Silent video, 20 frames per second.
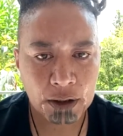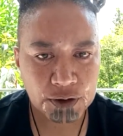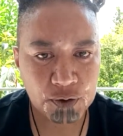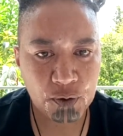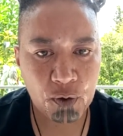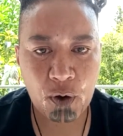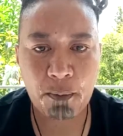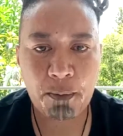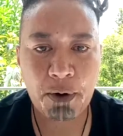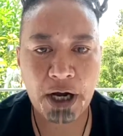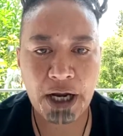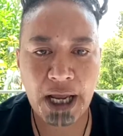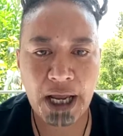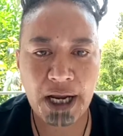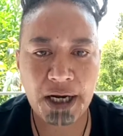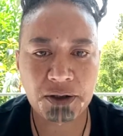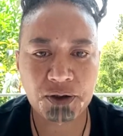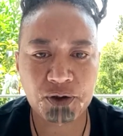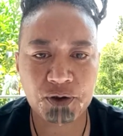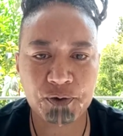To all my
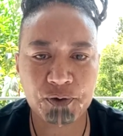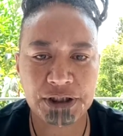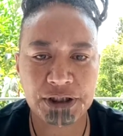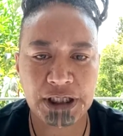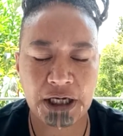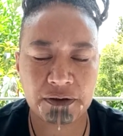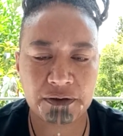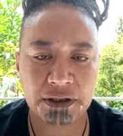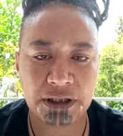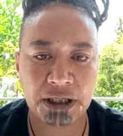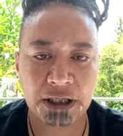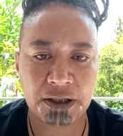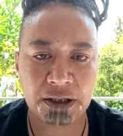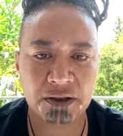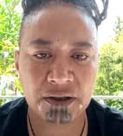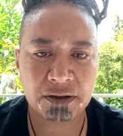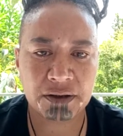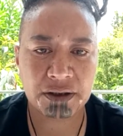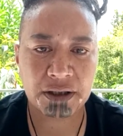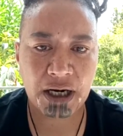angels out
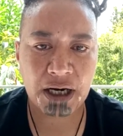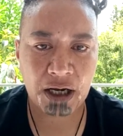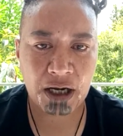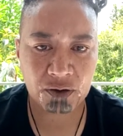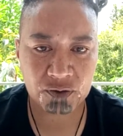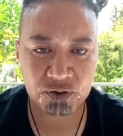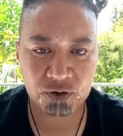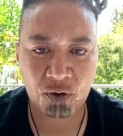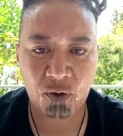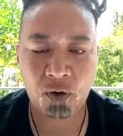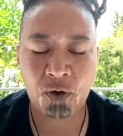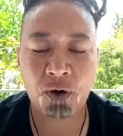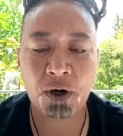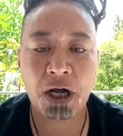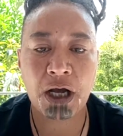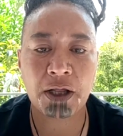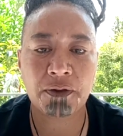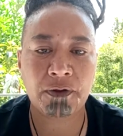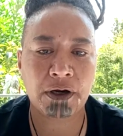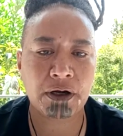there, our
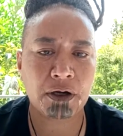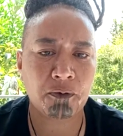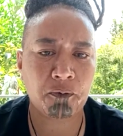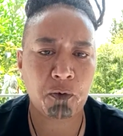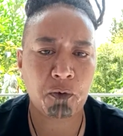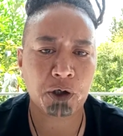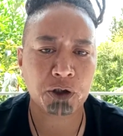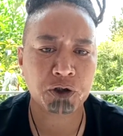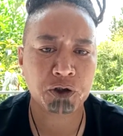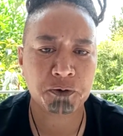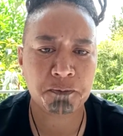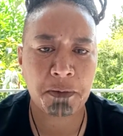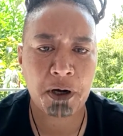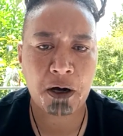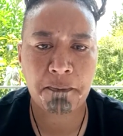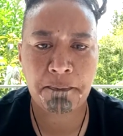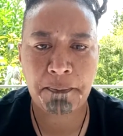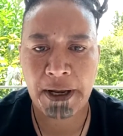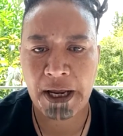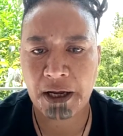tohunga that have watched
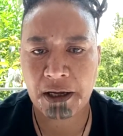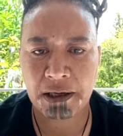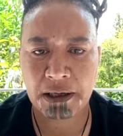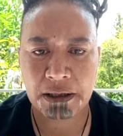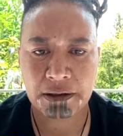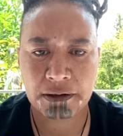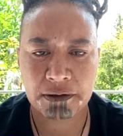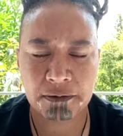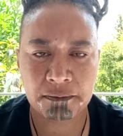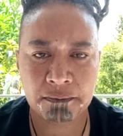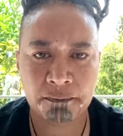my back,